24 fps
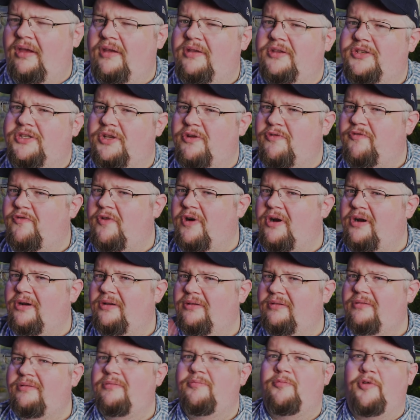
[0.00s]
So
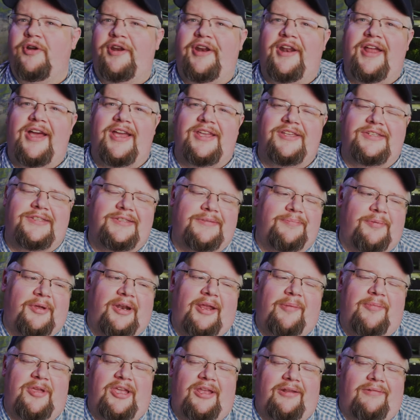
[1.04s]
far, pretty nice, but
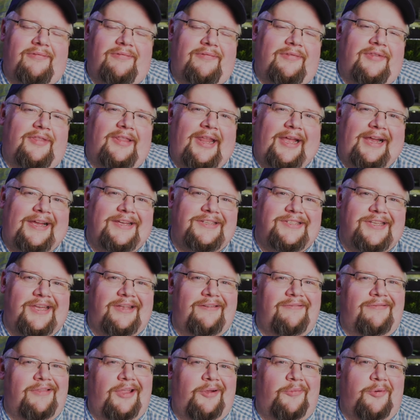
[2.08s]
I mean, like I
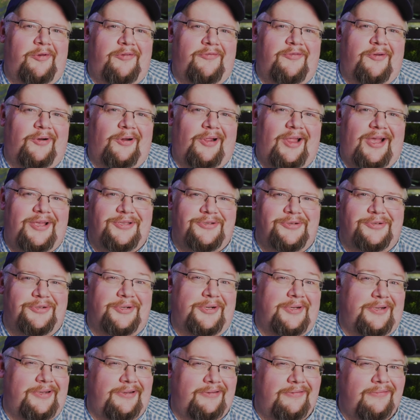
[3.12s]
said, liquid fertilizers are
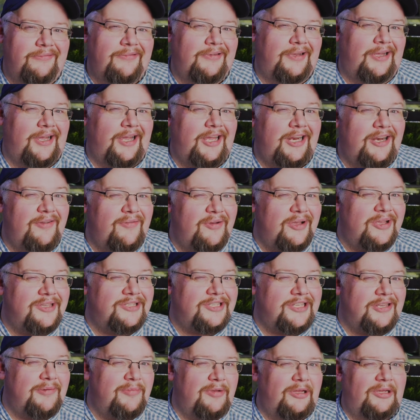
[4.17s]
kind of all
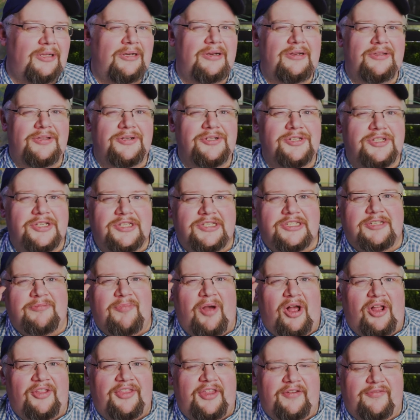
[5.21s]
similar. There's just
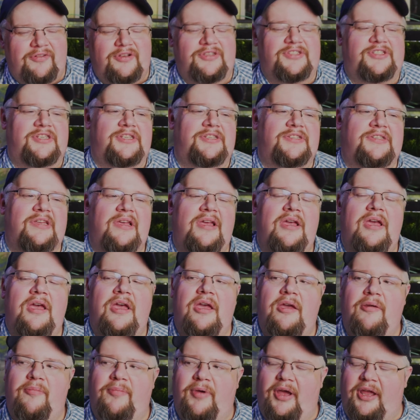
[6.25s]
small differences,
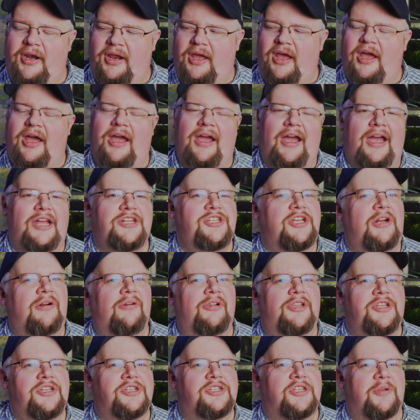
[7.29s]
but I
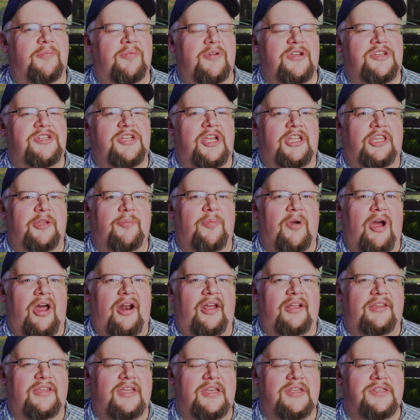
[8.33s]
generally just appreciate the
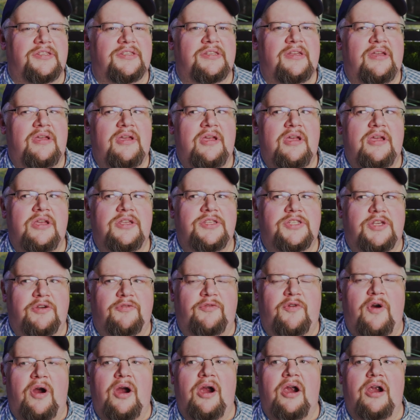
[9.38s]
product as so
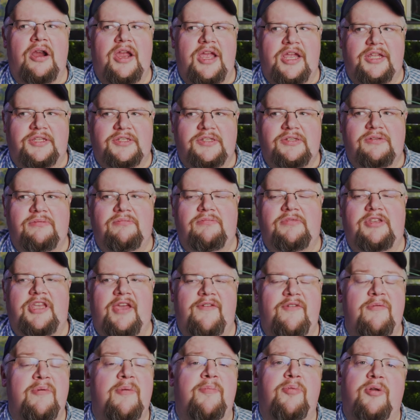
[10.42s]
far, it's
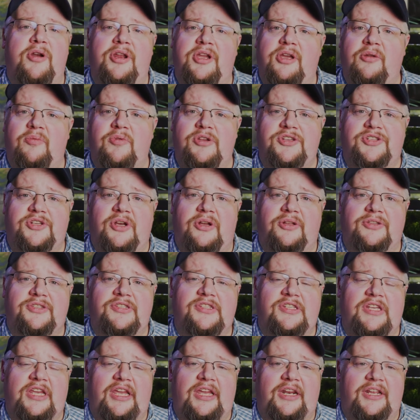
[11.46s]
giving me pretty good
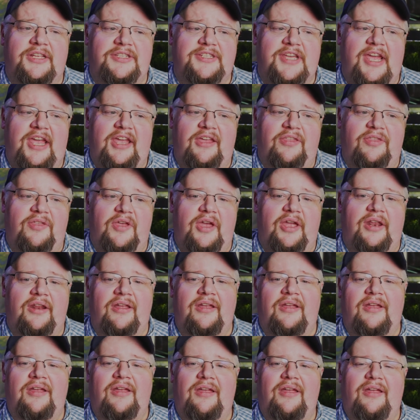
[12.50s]
results in a tank that
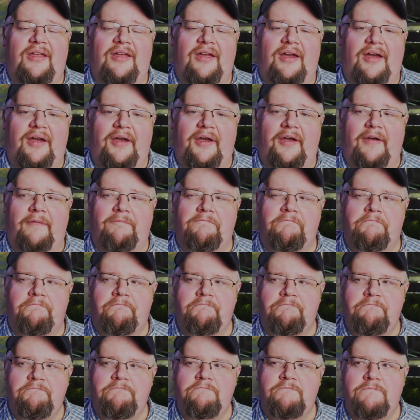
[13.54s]

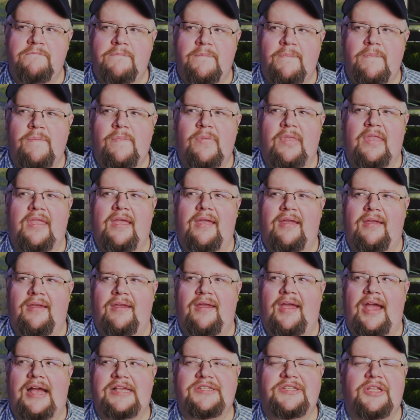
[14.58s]

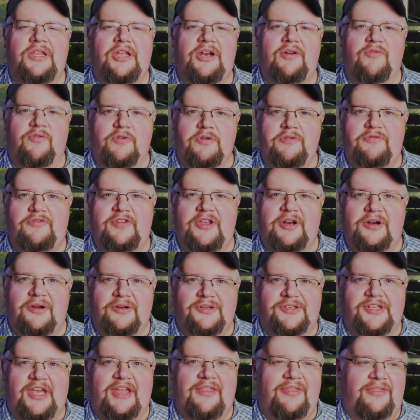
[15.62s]
has a lot of root
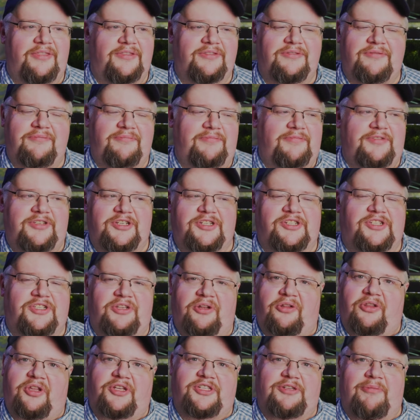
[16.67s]
feeders and just
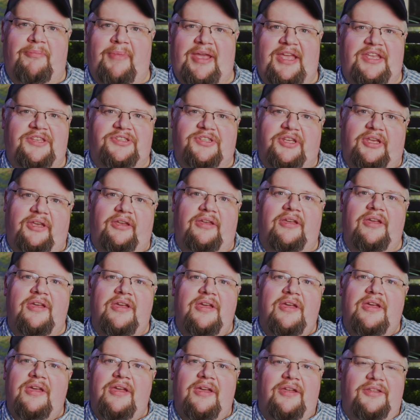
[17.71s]
still looks amazing
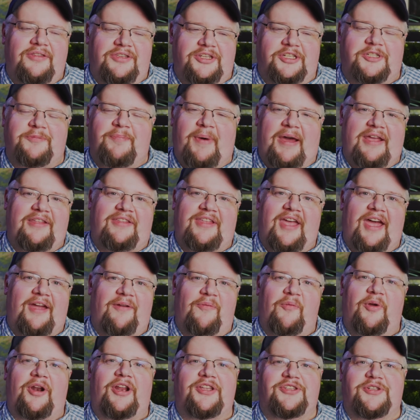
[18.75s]
despite
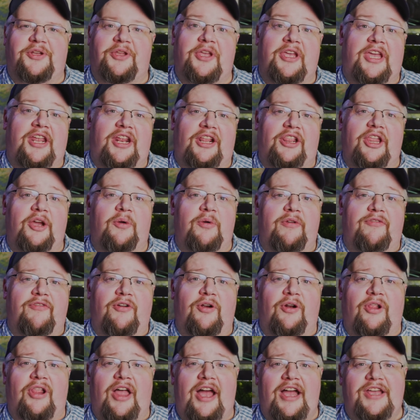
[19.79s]
that when it's only getting liquid
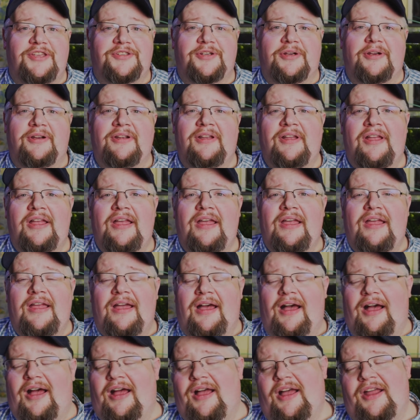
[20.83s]
fertilizer.
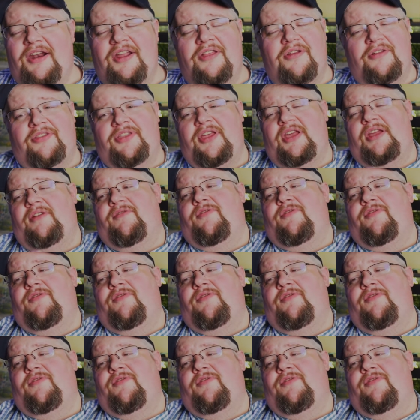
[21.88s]
Another thing